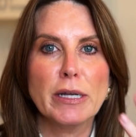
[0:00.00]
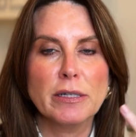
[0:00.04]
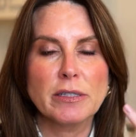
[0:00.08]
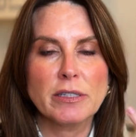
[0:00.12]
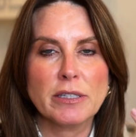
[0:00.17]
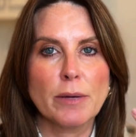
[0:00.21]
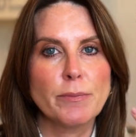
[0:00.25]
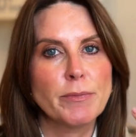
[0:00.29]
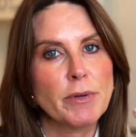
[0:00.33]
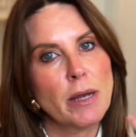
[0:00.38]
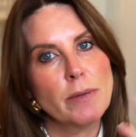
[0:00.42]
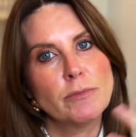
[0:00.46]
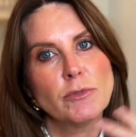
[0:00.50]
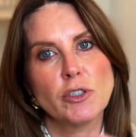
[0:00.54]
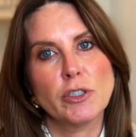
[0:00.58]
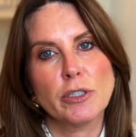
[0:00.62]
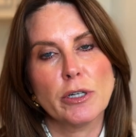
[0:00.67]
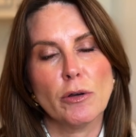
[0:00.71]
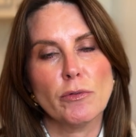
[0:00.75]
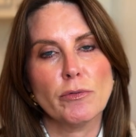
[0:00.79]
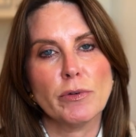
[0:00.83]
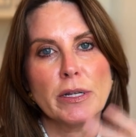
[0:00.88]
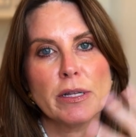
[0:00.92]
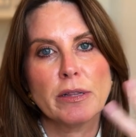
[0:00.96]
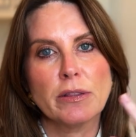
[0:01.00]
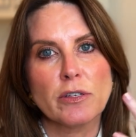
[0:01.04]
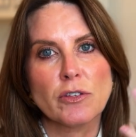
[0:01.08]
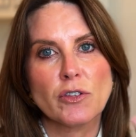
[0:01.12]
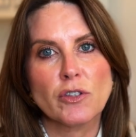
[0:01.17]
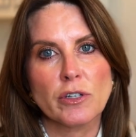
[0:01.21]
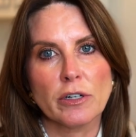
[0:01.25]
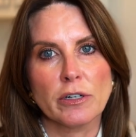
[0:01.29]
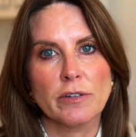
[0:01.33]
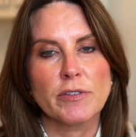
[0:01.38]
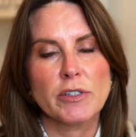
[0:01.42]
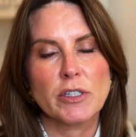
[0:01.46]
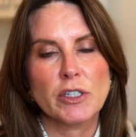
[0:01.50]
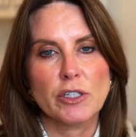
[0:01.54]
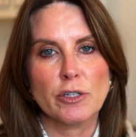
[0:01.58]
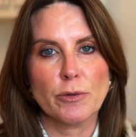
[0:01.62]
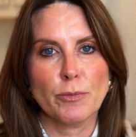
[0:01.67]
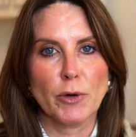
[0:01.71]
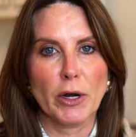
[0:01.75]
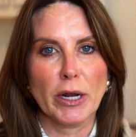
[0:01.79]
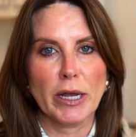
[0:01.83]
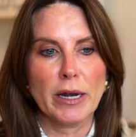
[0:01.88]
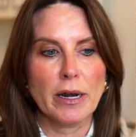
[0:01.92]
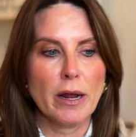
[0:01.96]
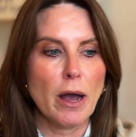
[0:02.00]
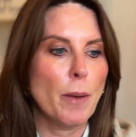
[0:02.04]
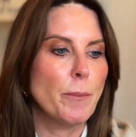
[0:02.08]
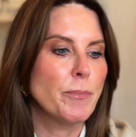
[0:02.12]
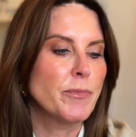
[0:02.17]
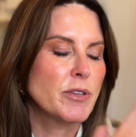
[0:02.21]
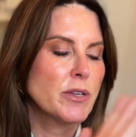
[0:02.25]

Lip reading: Sometimes you don't need the service to bring it up.